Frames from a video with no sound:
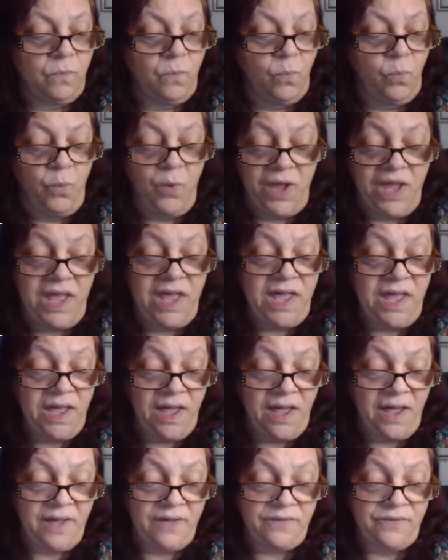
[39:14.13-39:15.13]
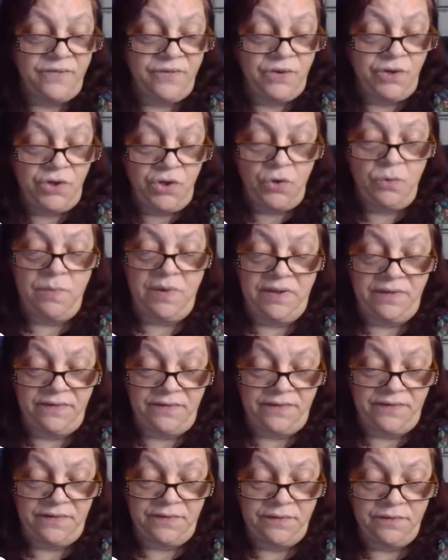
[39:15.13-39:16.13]
we as
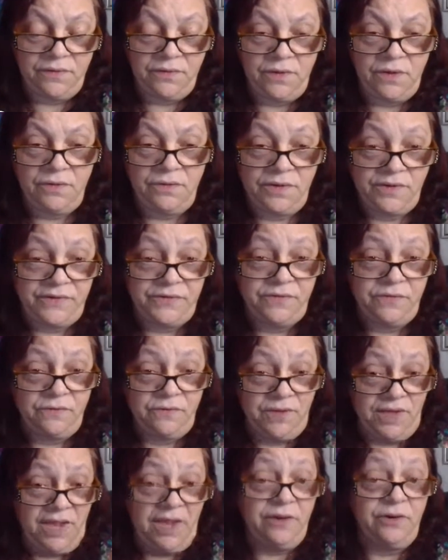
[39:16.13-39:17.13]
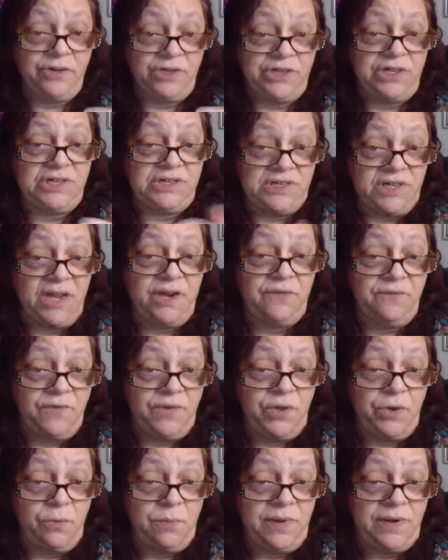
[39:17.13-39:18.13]
humans, the energy inside of
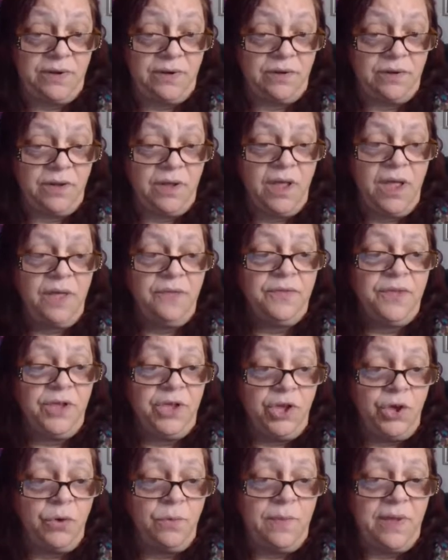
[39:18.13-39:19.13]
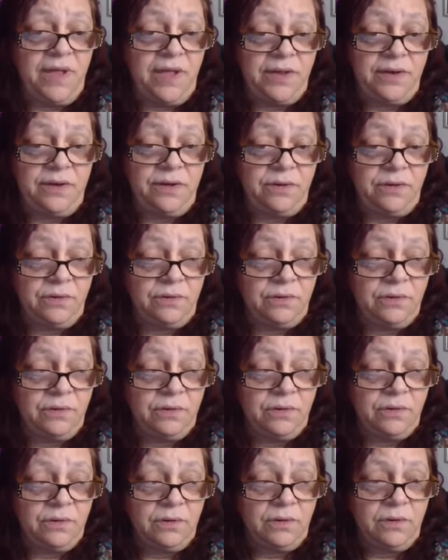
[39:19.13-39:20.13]
a human, the human
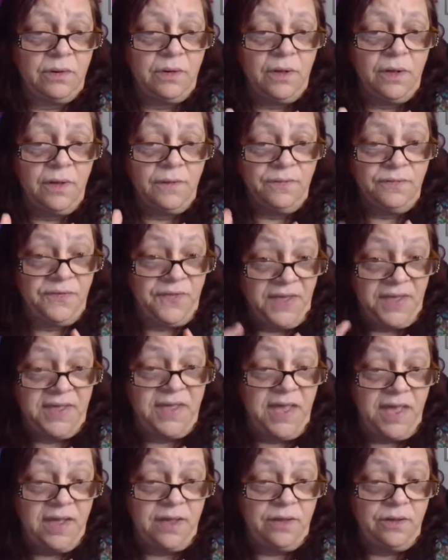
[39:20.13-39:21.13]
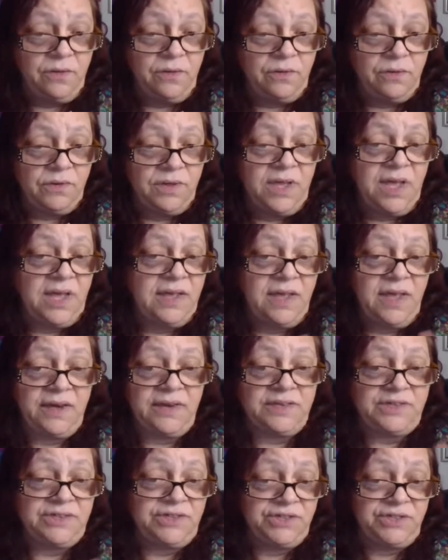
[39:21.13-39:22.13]
thinking can
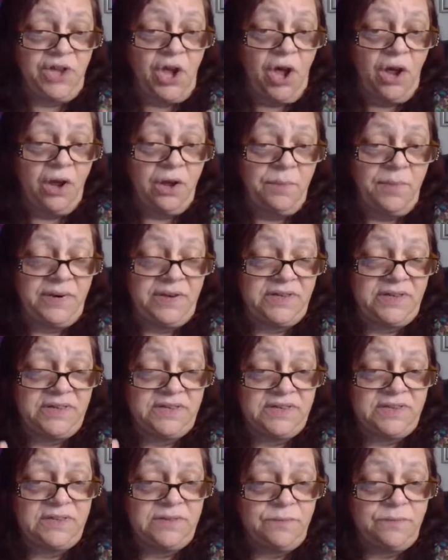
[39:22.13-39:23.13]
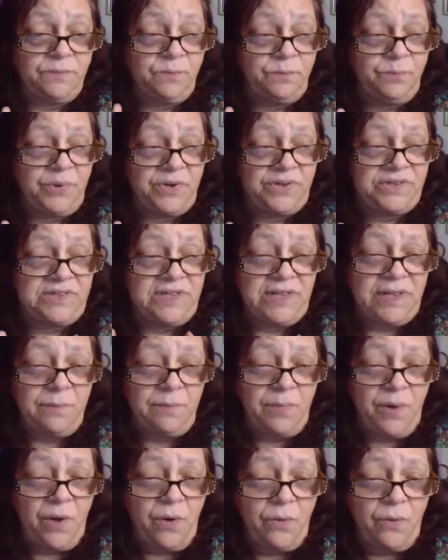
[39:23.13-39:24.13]
get us stuck, but it doesn't put us in
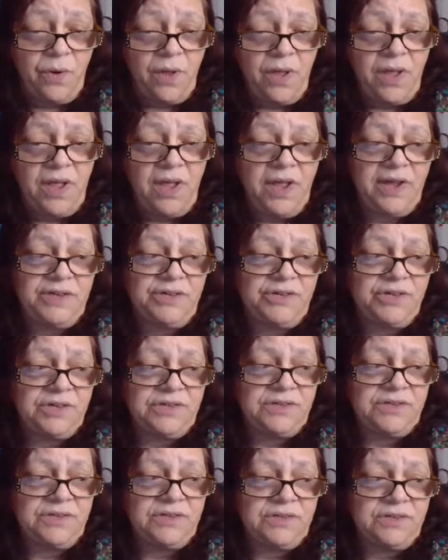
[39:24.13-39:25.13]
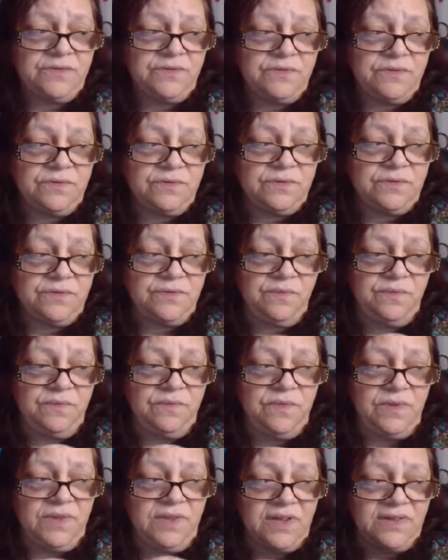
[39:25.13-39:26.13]
limbo. It just
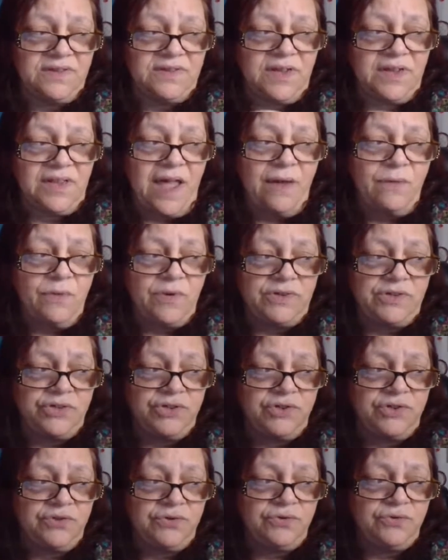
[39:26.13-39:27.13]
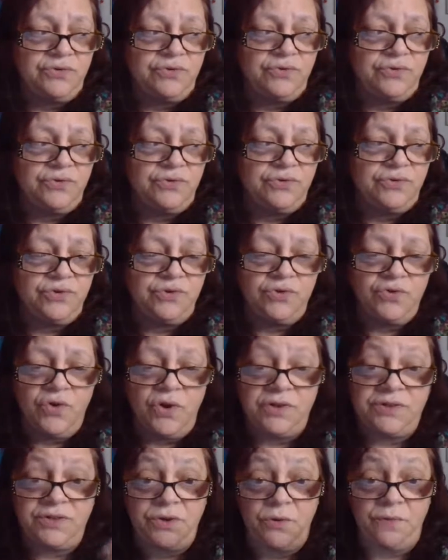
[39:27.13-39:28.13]
doesn't allow us to
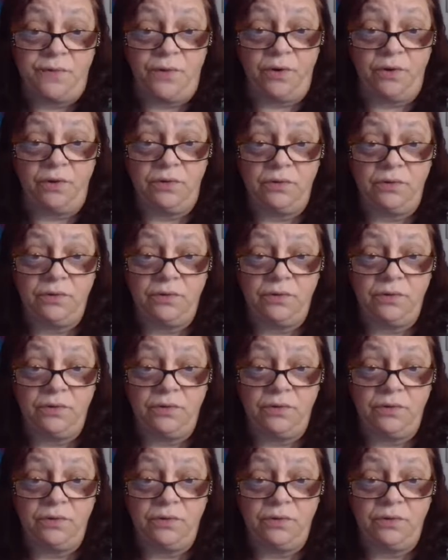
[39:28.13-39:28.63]
cross over.